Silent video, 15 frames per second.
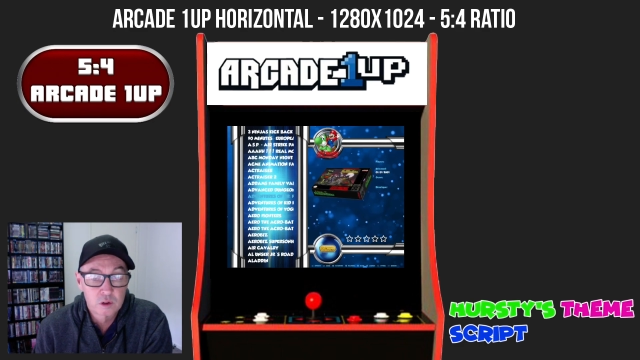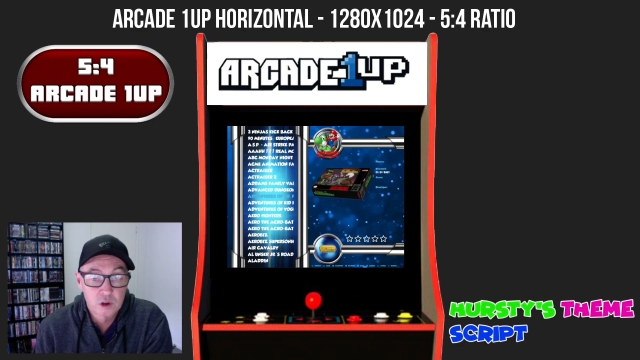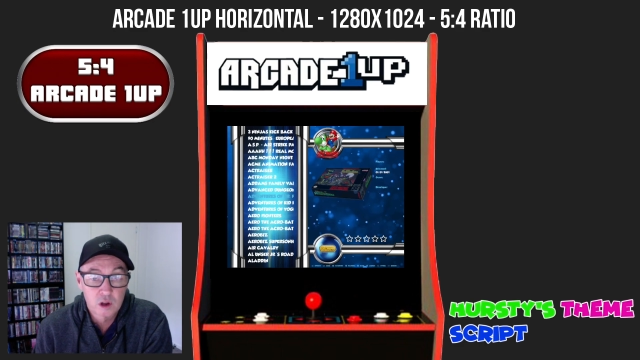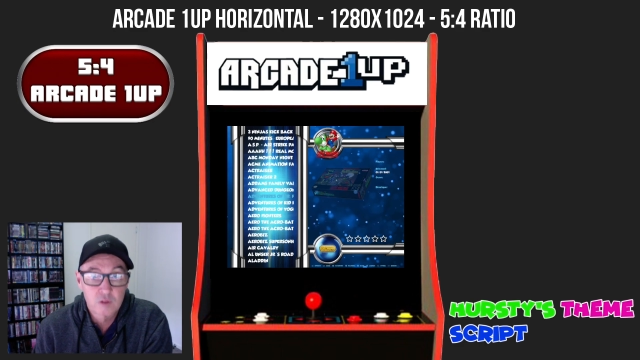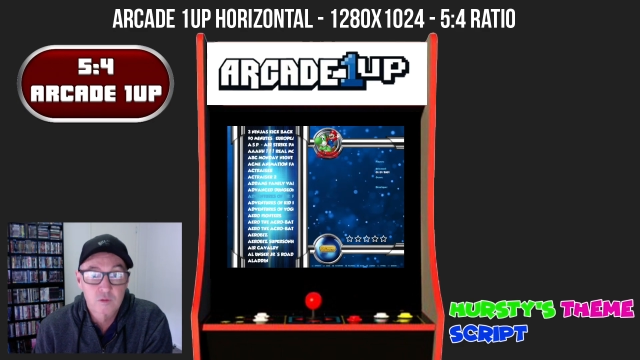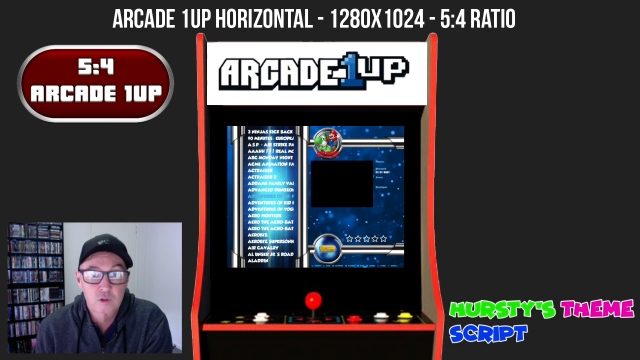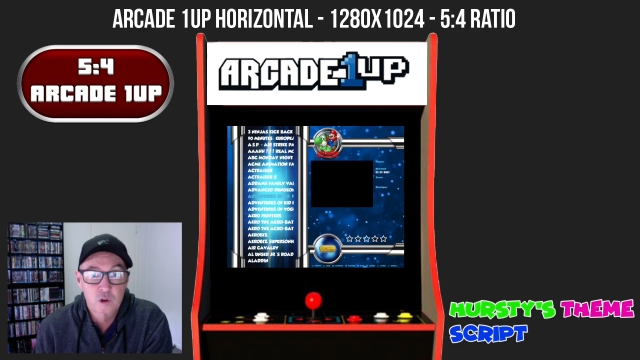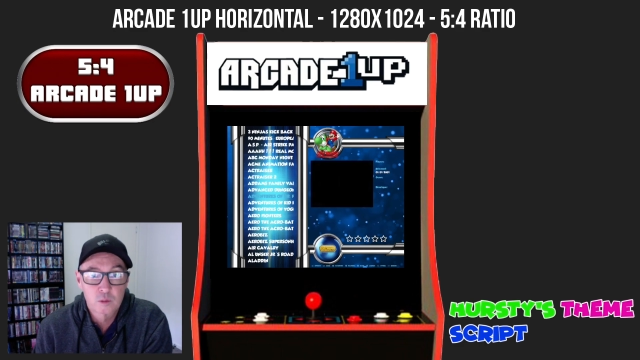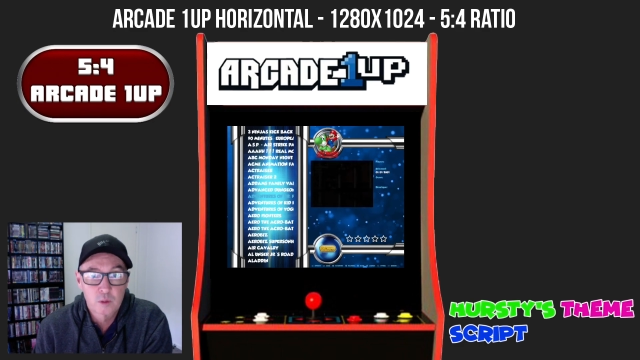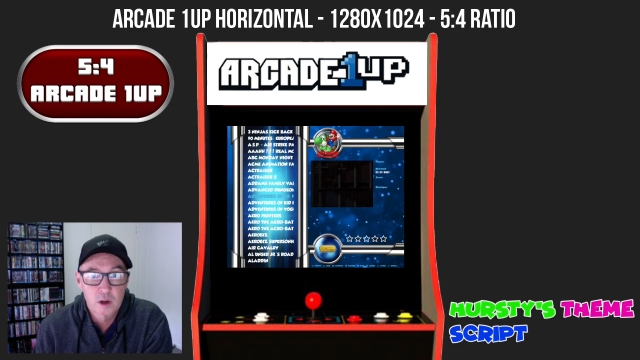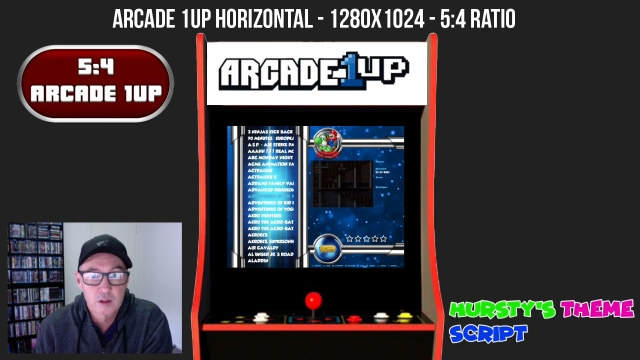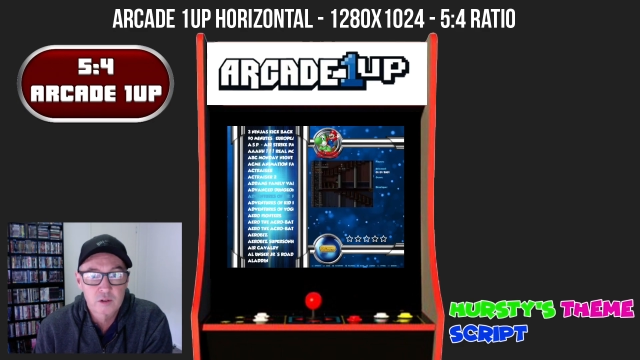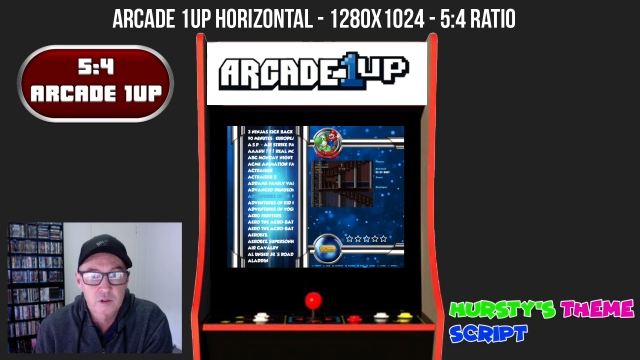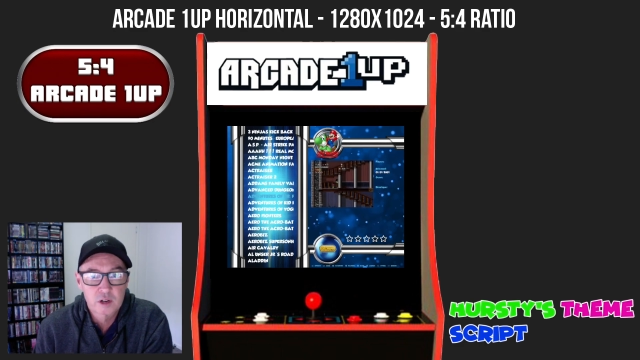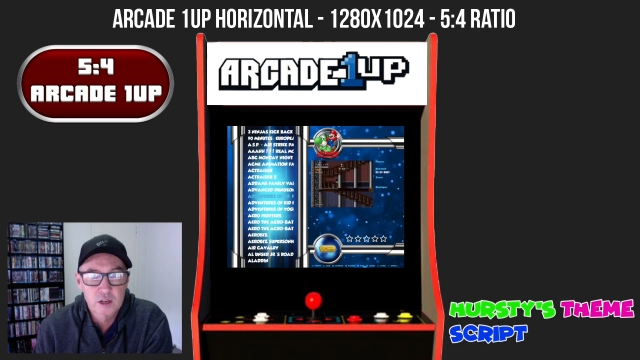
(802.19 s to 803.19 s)
not
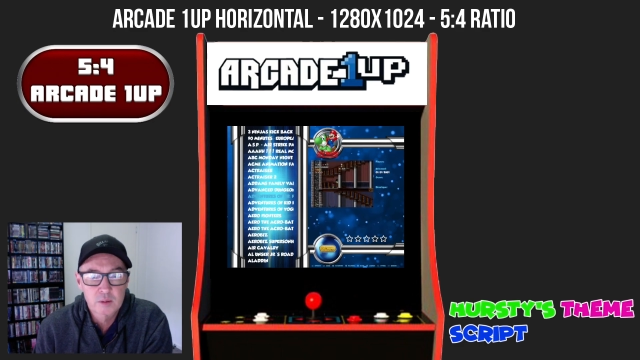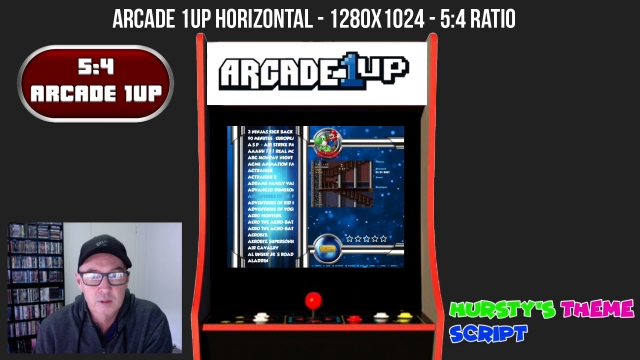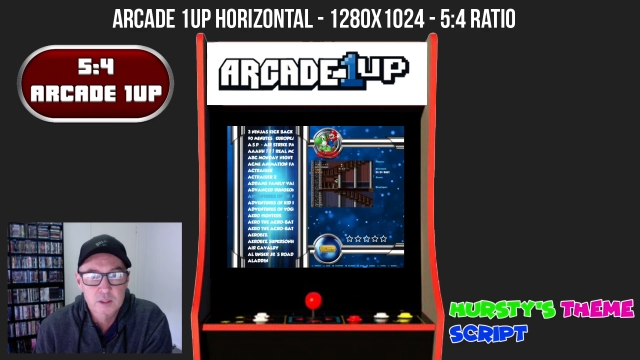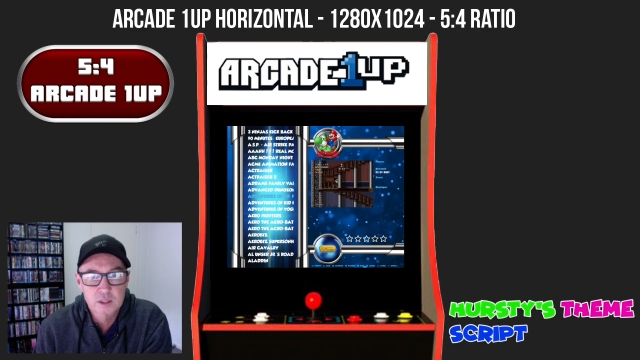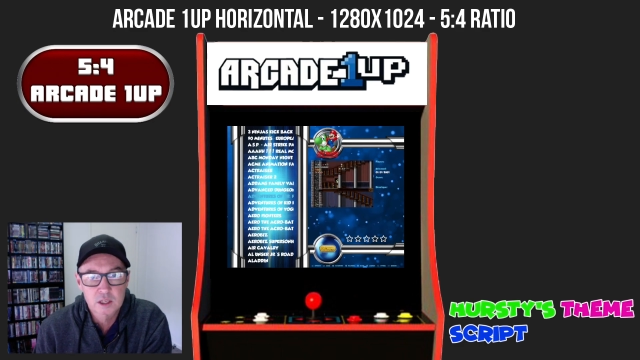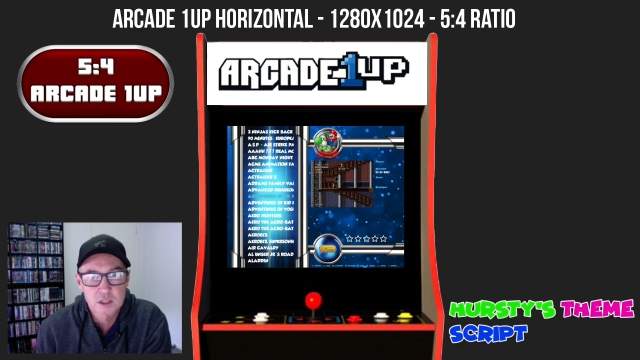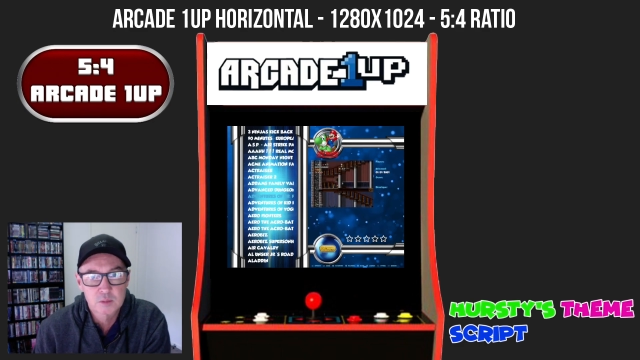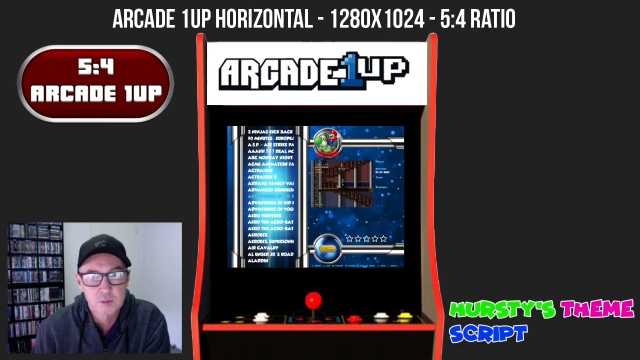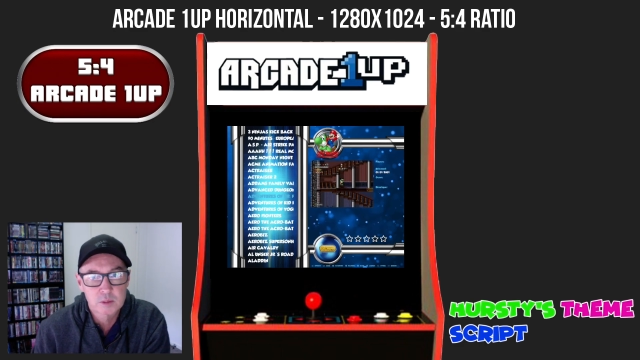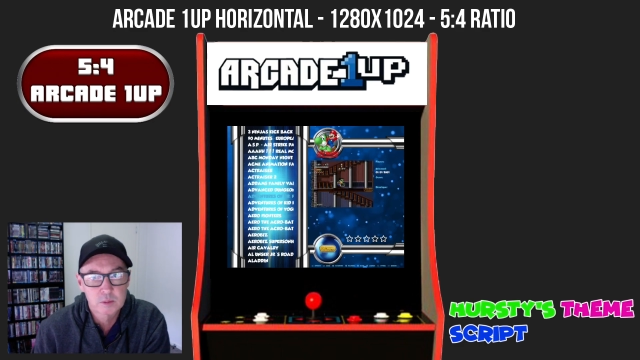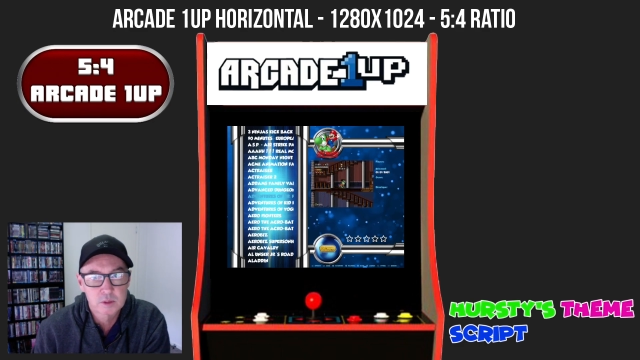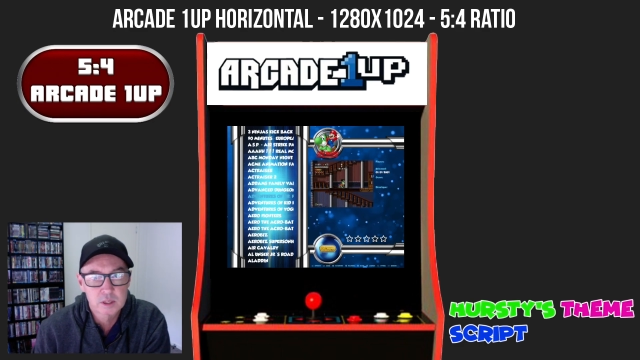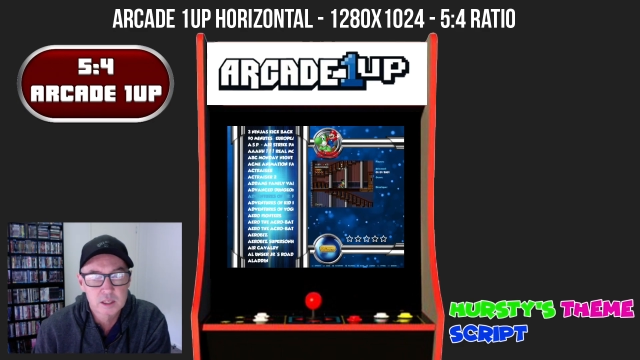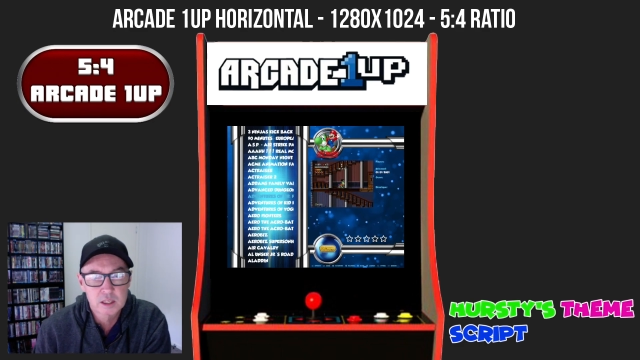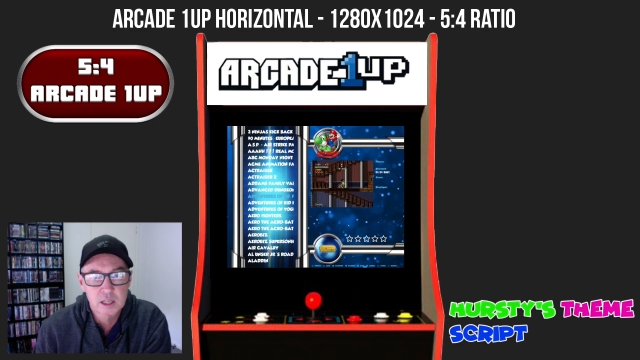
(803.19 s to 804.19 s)
4x3, which lots of people
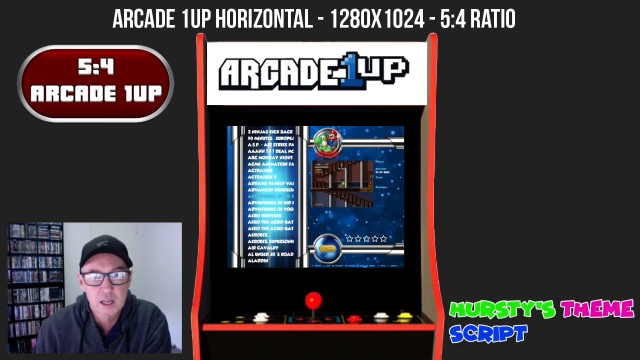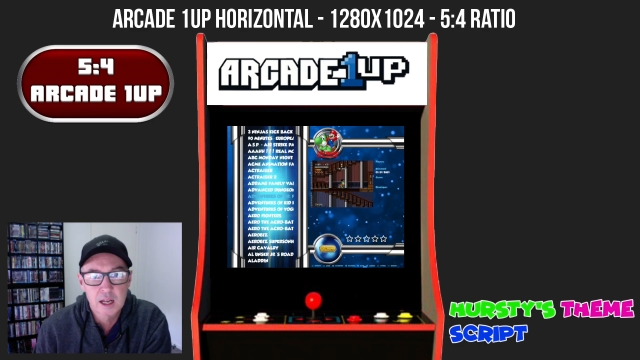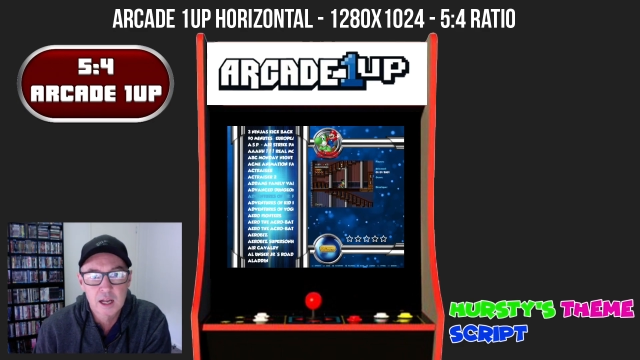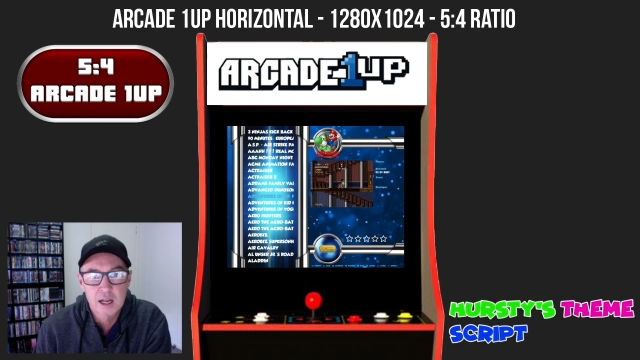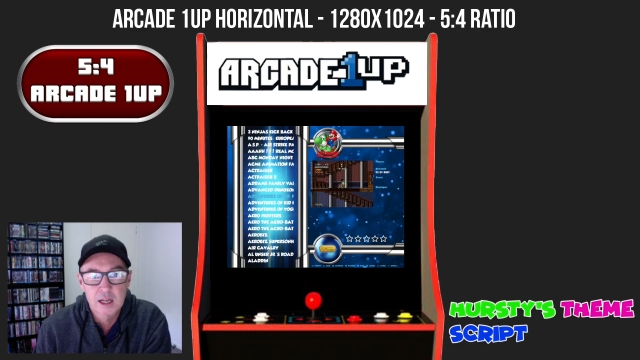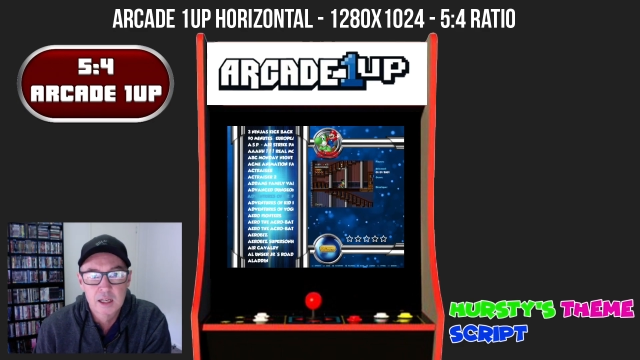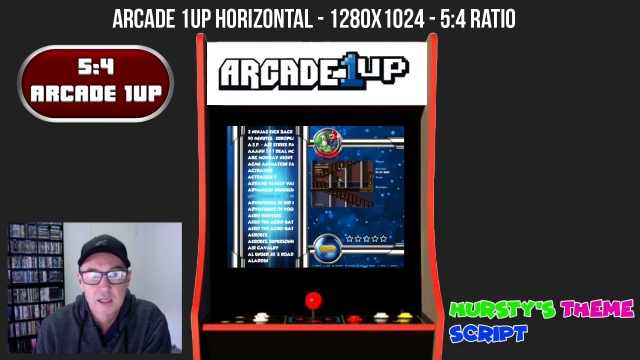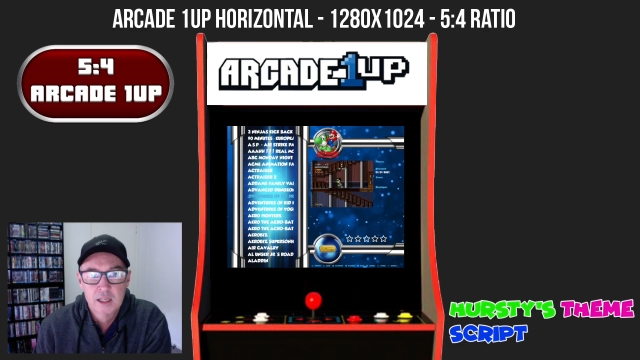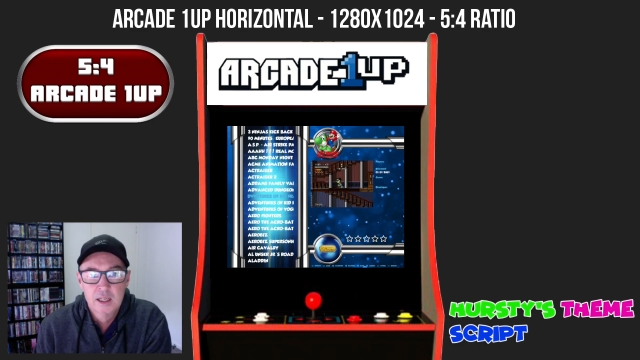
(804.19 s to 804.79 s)
think they are.